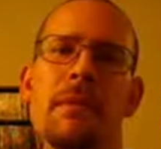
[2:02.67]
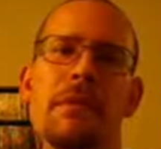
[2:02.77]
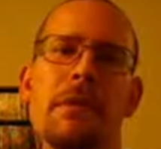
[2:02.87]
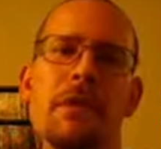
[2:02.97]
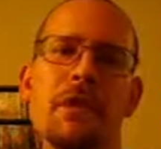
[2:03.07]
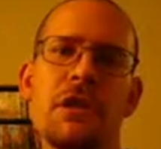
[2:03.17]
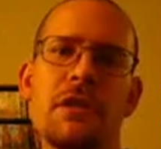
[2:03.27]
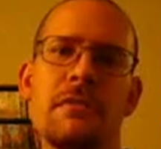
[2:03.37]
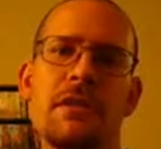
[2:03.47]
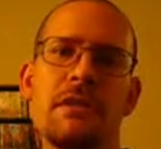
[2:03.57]
of the
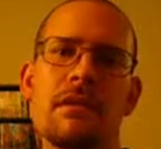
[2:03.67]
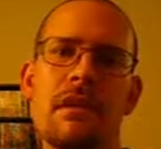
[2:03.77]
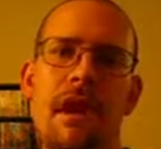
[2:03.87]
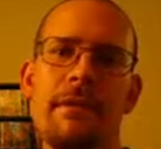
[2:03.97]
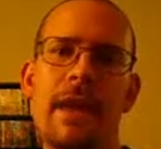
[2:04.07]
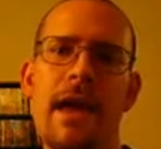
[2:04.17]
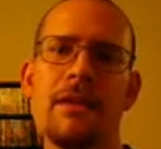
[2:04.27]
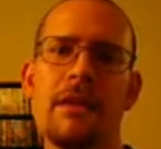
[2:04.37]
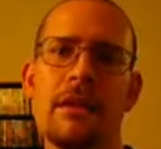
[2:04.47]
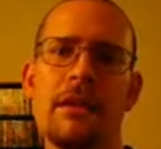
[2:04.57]
chips have
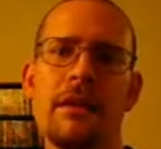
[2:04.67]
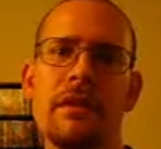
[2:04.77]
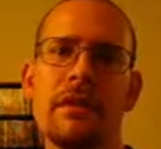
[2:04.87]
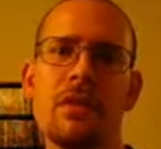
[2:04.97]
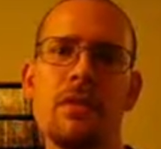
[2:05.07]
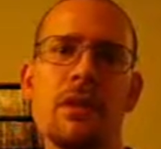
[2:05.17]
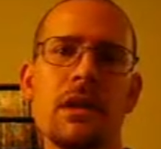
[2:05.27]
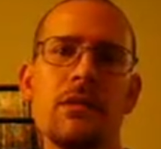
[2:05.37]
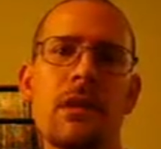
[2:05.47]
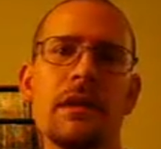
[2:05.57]
edited the
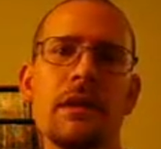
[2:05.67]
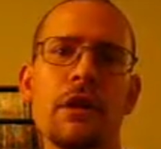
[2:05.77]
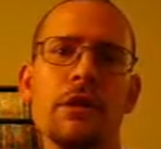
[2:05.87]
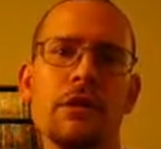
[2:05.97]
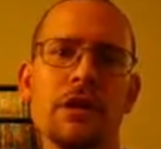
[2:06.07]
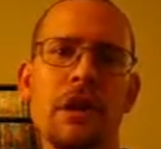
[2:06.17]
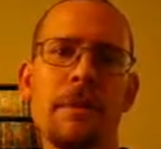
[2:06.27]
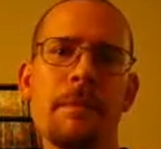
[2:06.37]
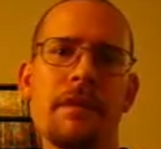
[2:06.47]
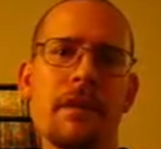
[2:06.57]
2020 neural chips,